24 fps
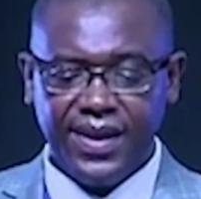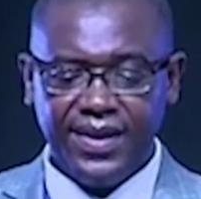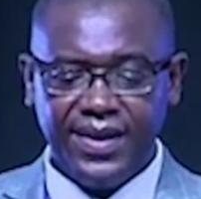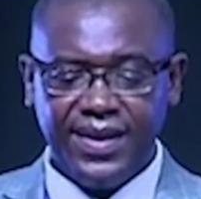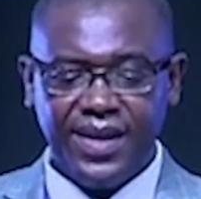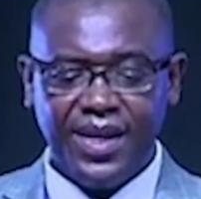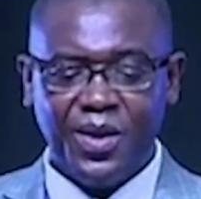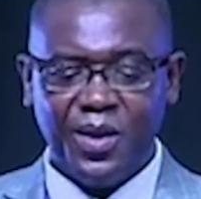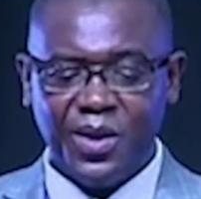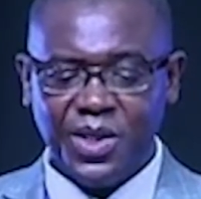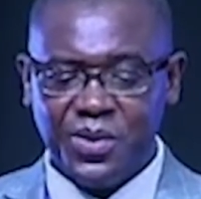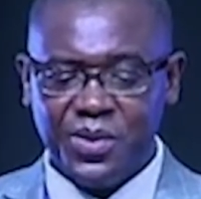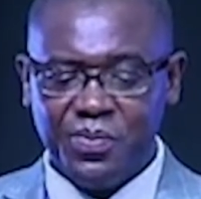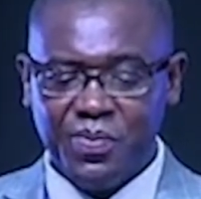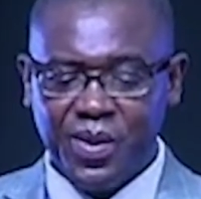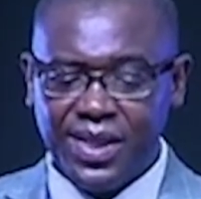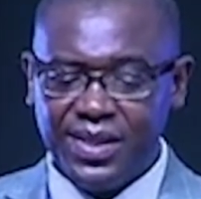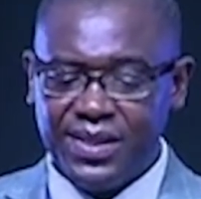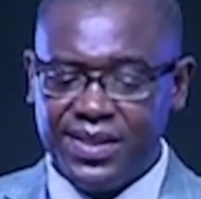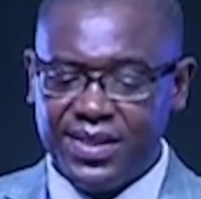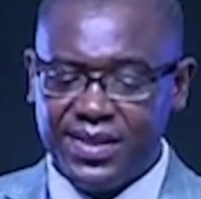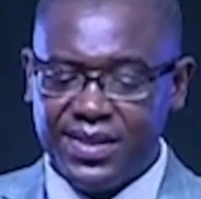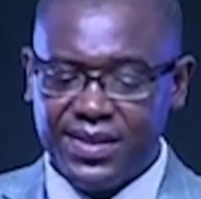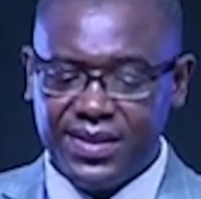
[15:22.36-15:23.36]
the gospel
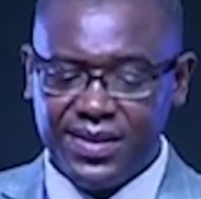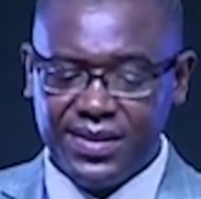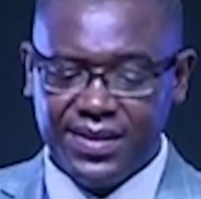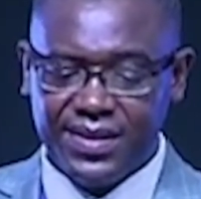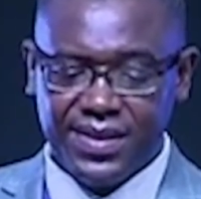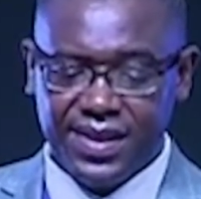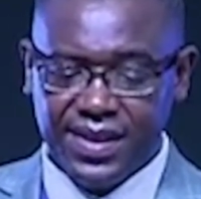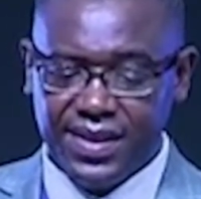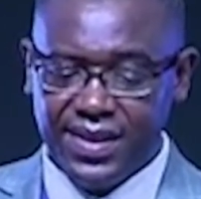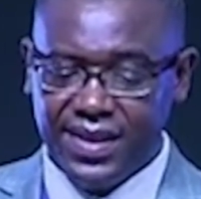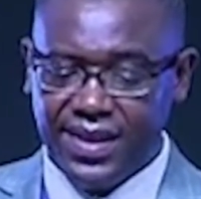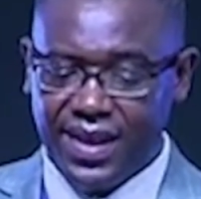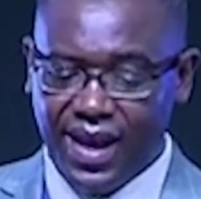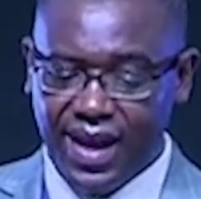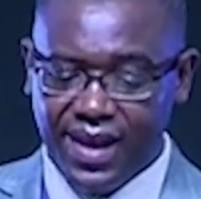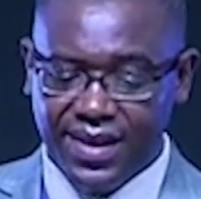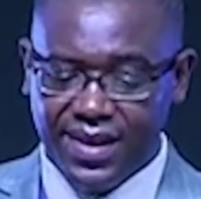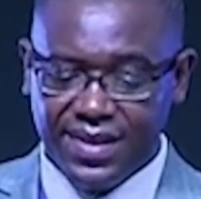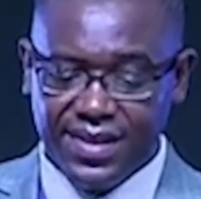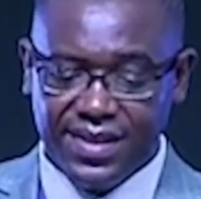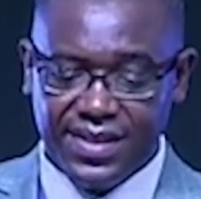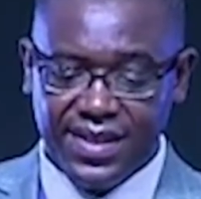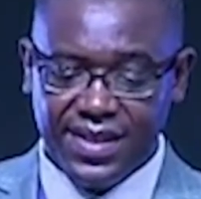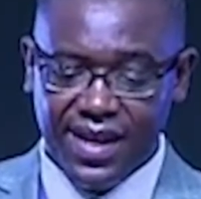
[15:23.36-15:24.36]
is still the
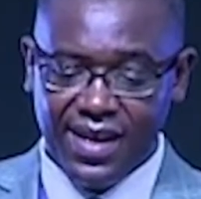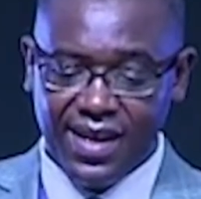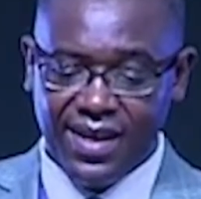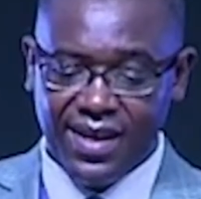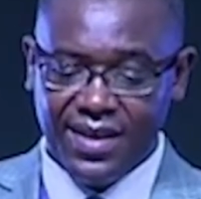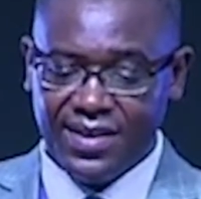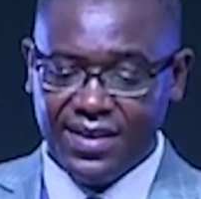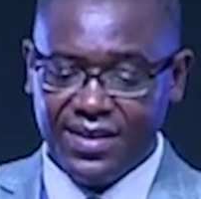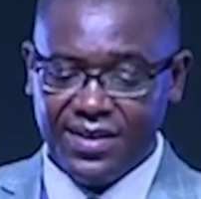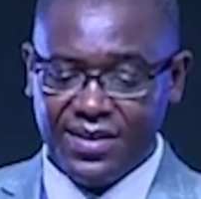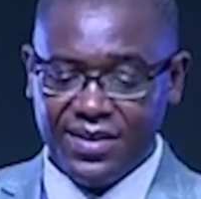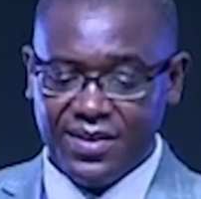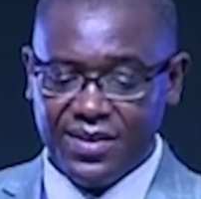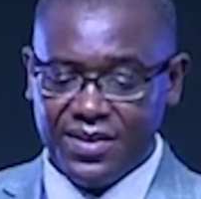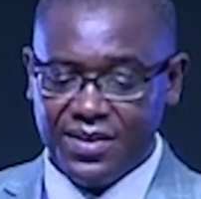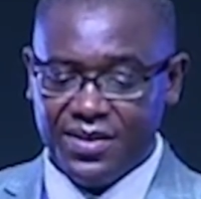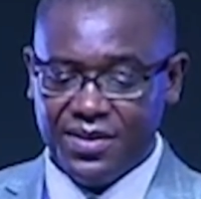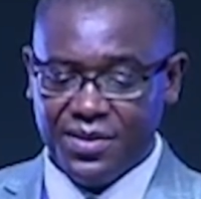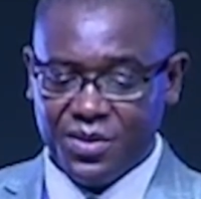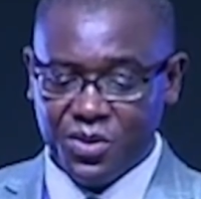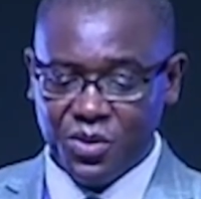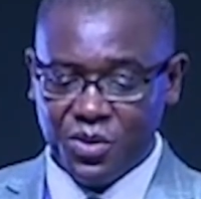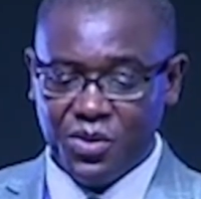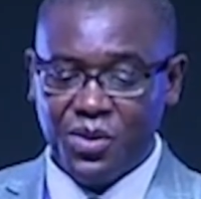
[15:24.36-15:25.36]
answer
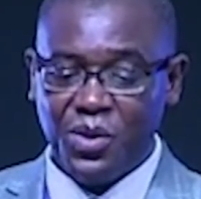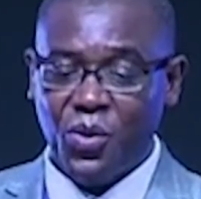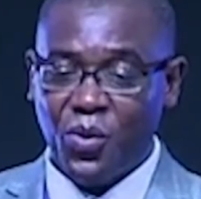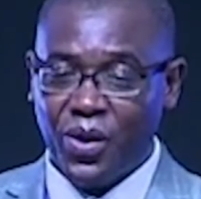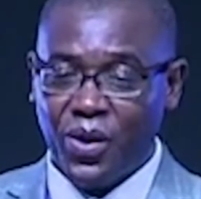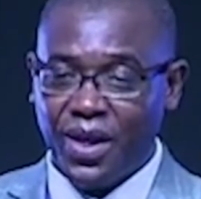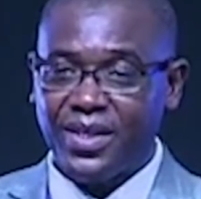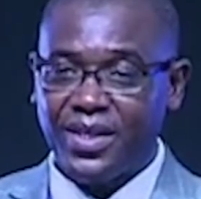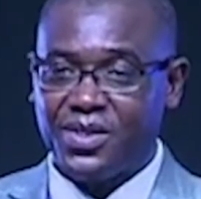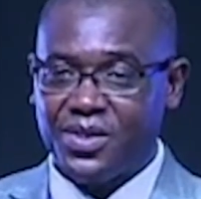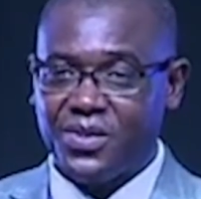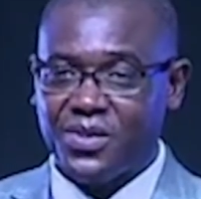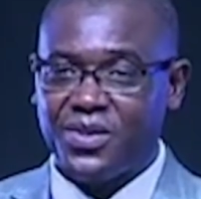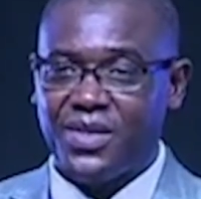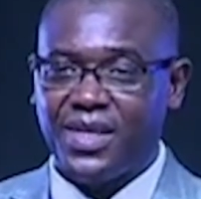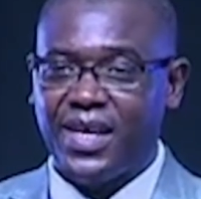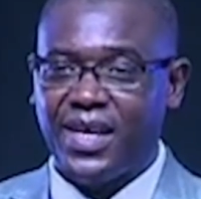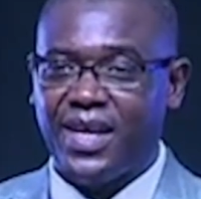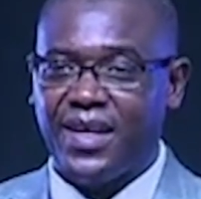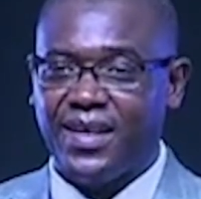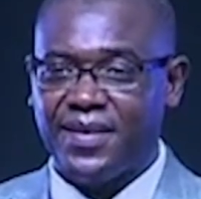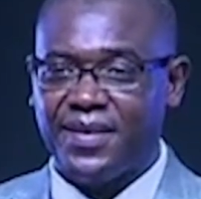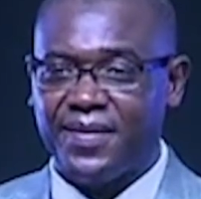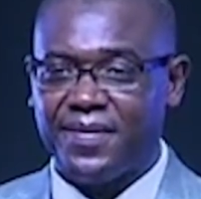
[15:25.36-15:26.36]
to the world
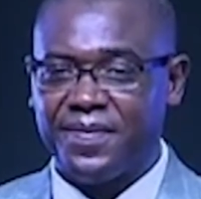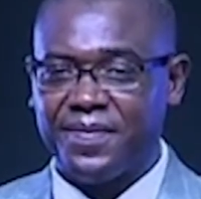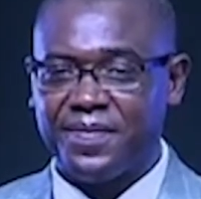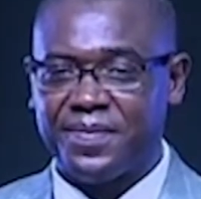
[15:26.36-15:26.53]
today.